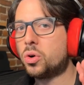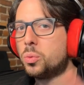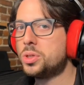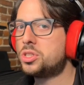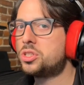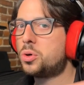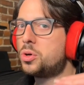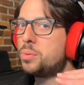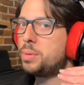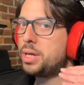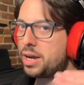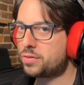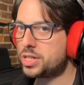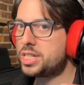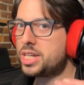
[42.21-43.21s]
which is going to be
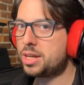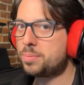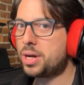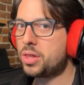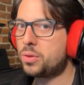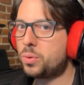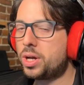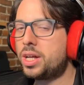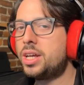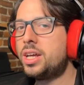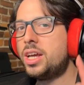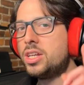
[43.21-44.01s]
every take, by the way,